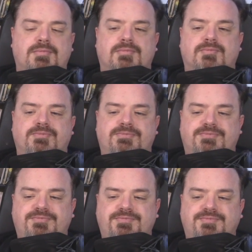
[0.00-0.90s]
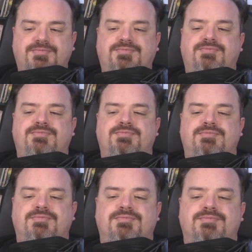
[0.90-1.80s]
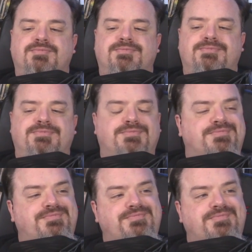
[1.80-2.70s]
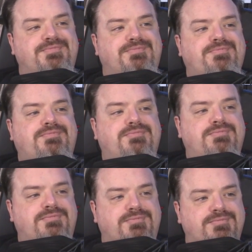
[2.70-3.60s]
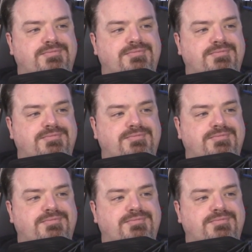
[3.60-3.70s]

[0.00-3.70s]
The person shown says nothing.